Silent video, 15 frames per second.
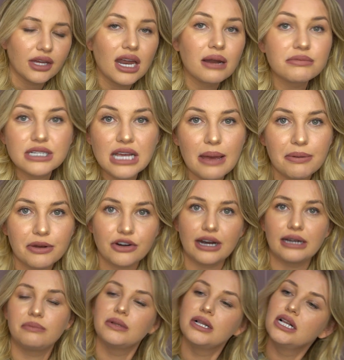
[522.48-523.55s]
I'm just a
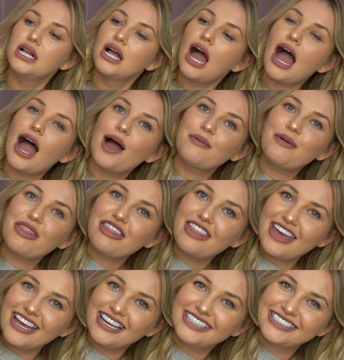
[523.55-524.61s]
hypocrite.
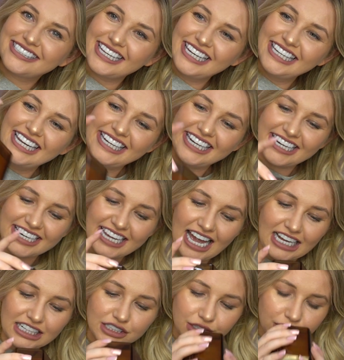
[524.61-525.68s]
This linen
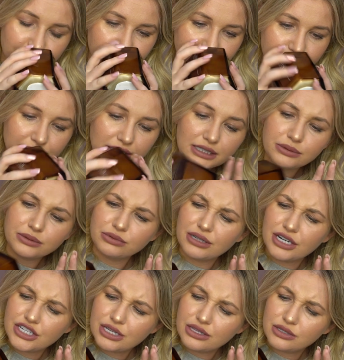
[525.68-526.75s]
candle, this was really cheap.